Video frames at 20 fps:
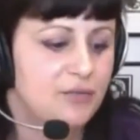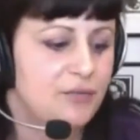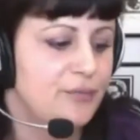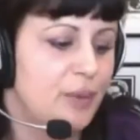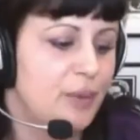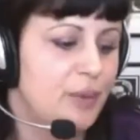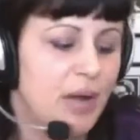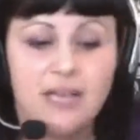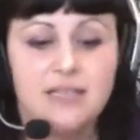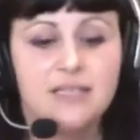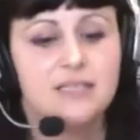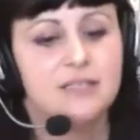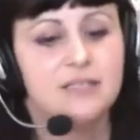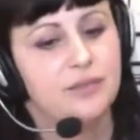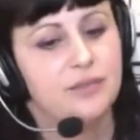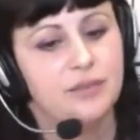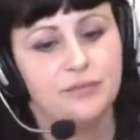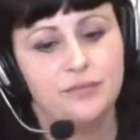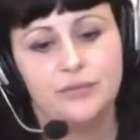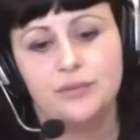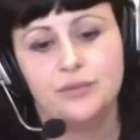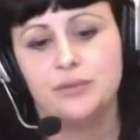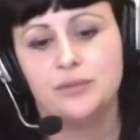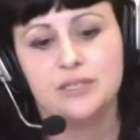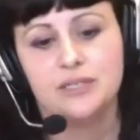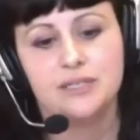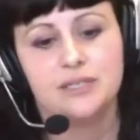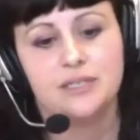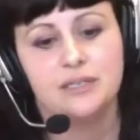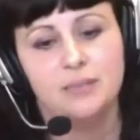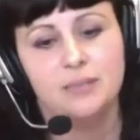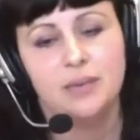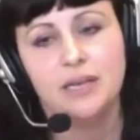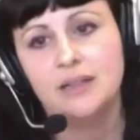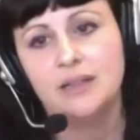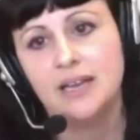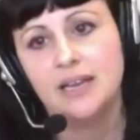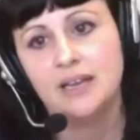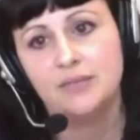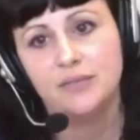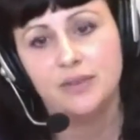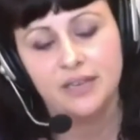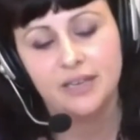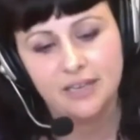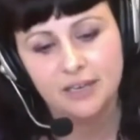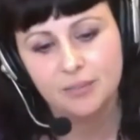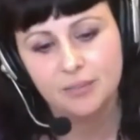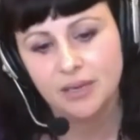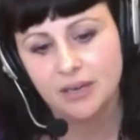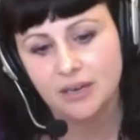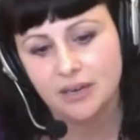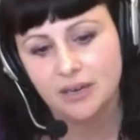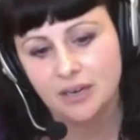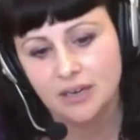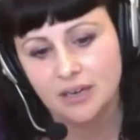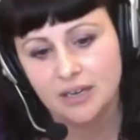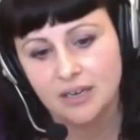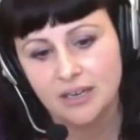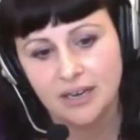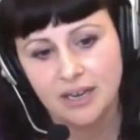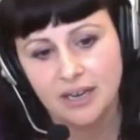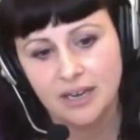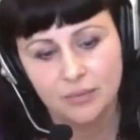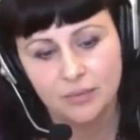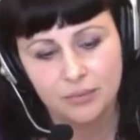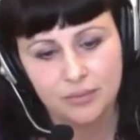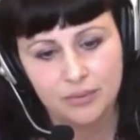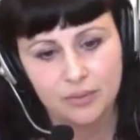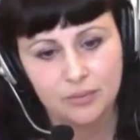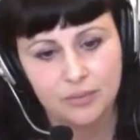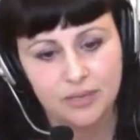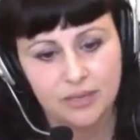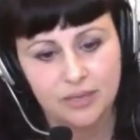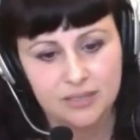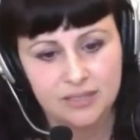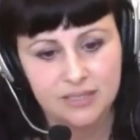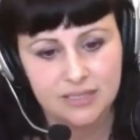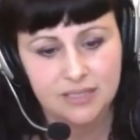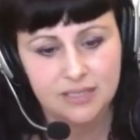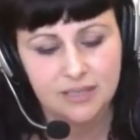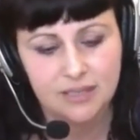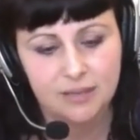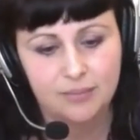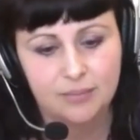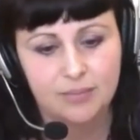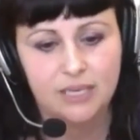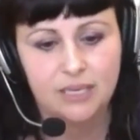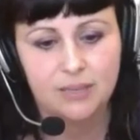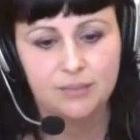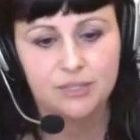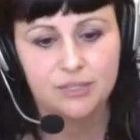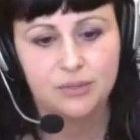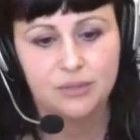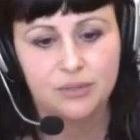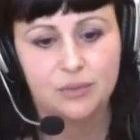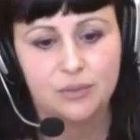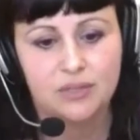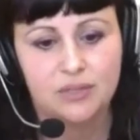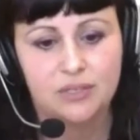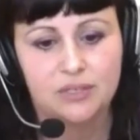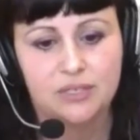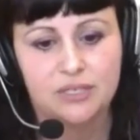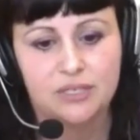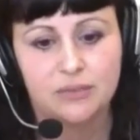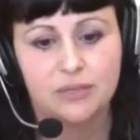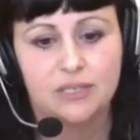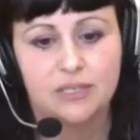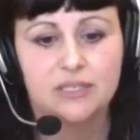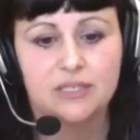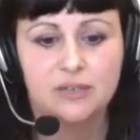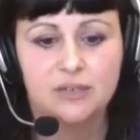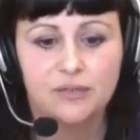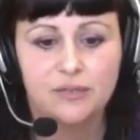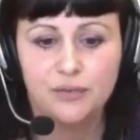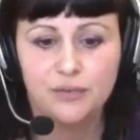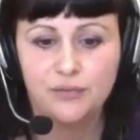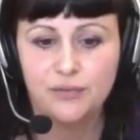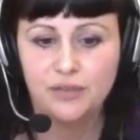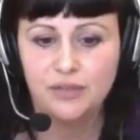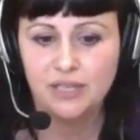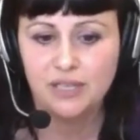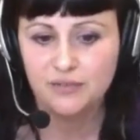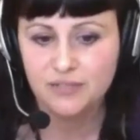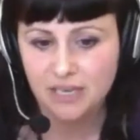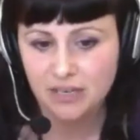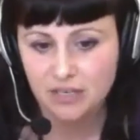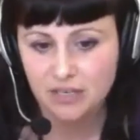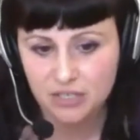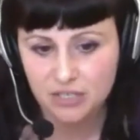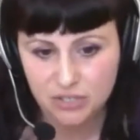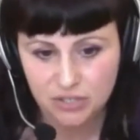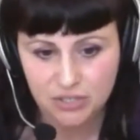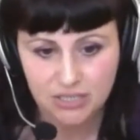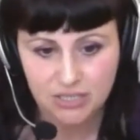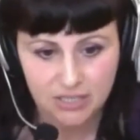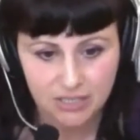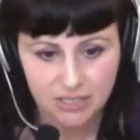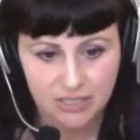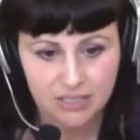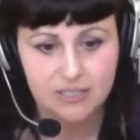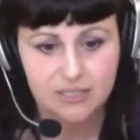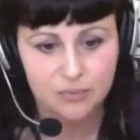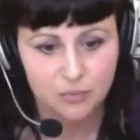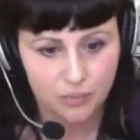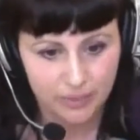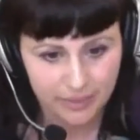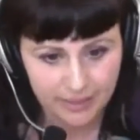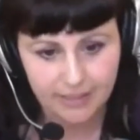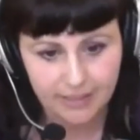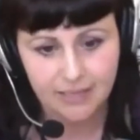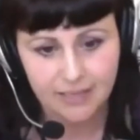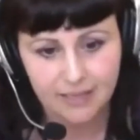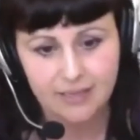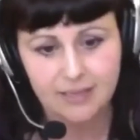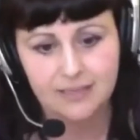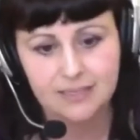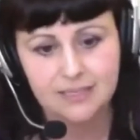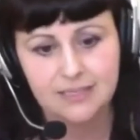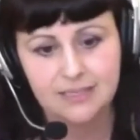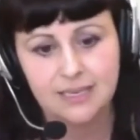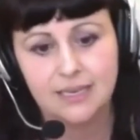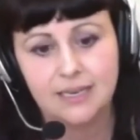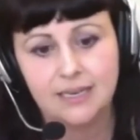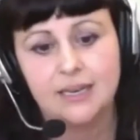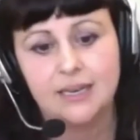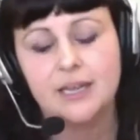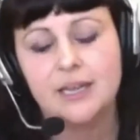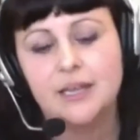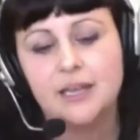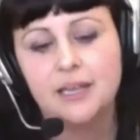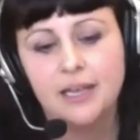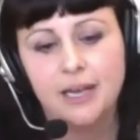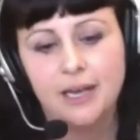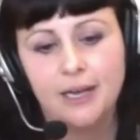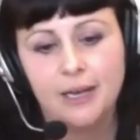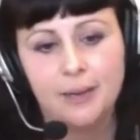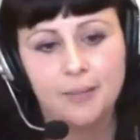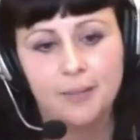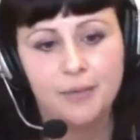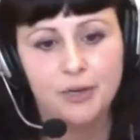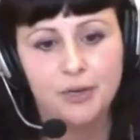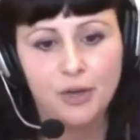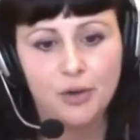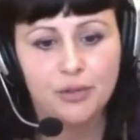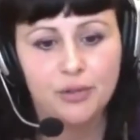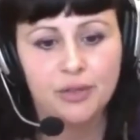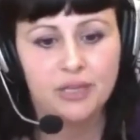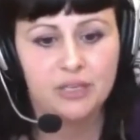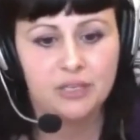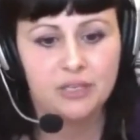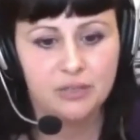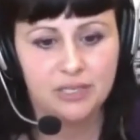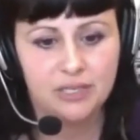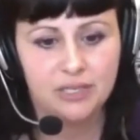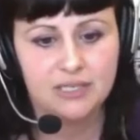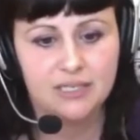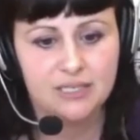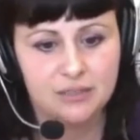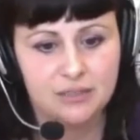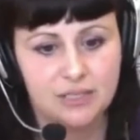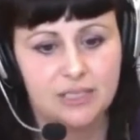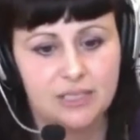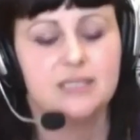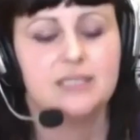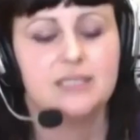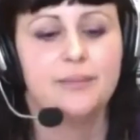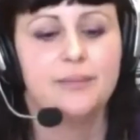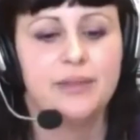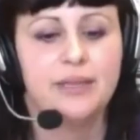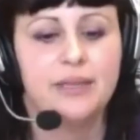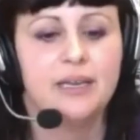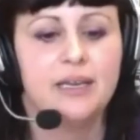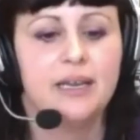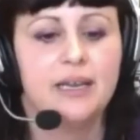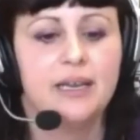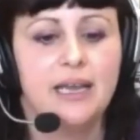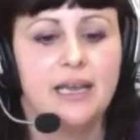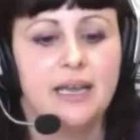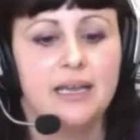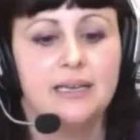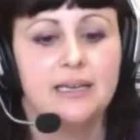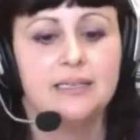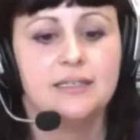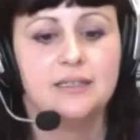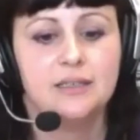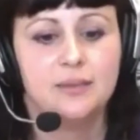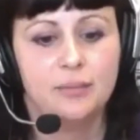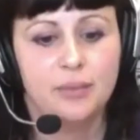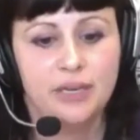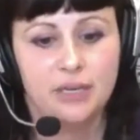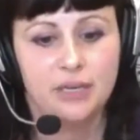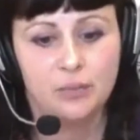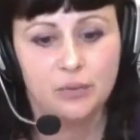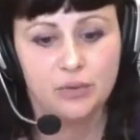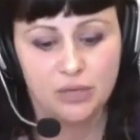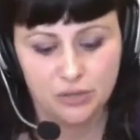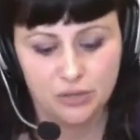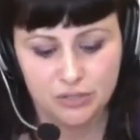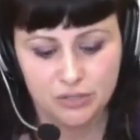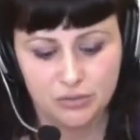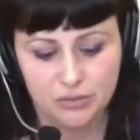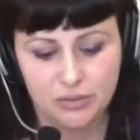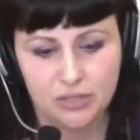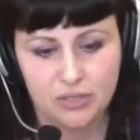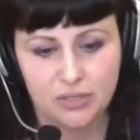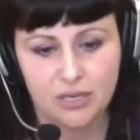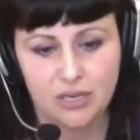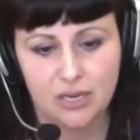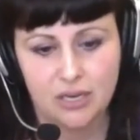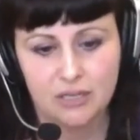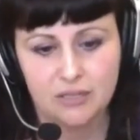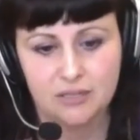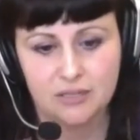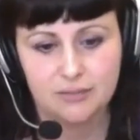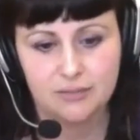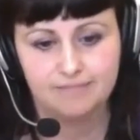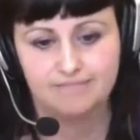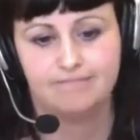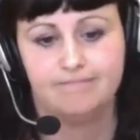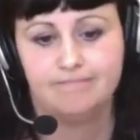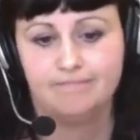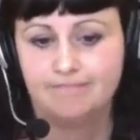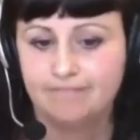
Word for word: inf- positive influence in my life and in my art, and I really want to see them keep doing what they're doing. So if you feel left Thank out you. because you didn't get to win anything today, um, know that you can still get something and the money will go to a good cause.